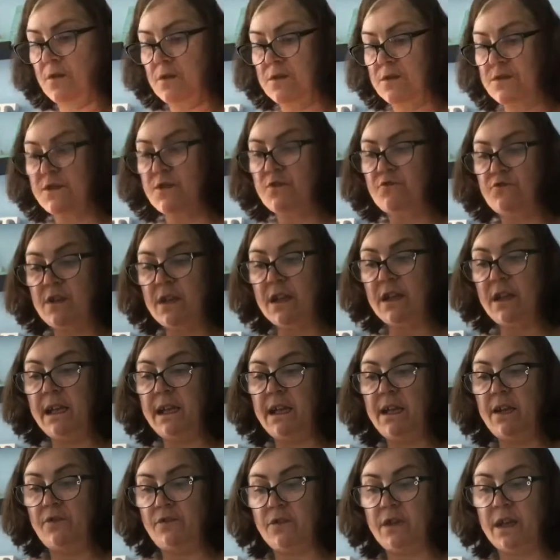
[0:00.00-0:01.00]
Because they're
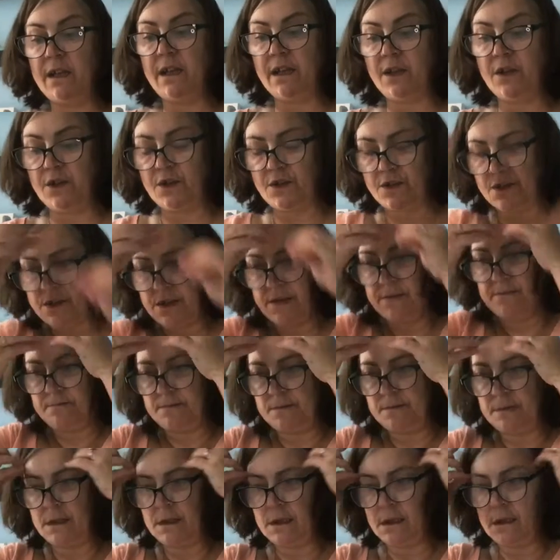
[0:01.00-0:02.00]
really, really good.
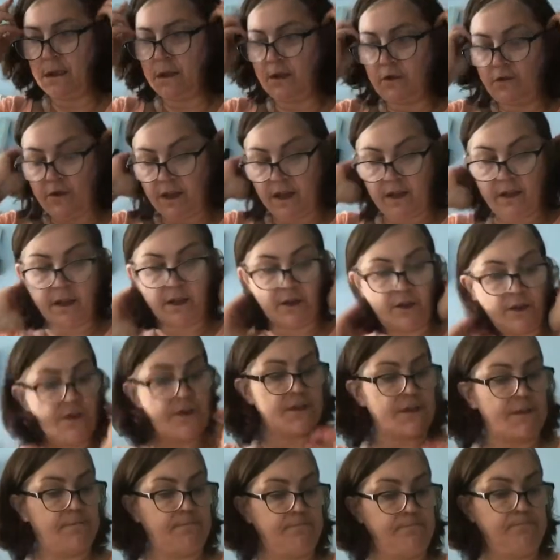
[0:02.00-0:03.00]
Really
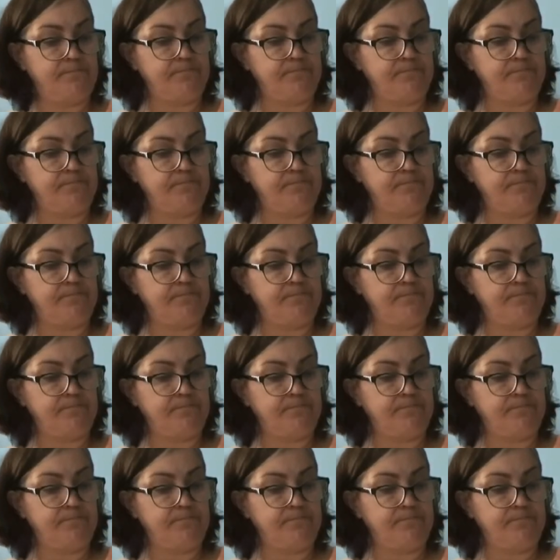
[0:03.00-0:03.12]
good.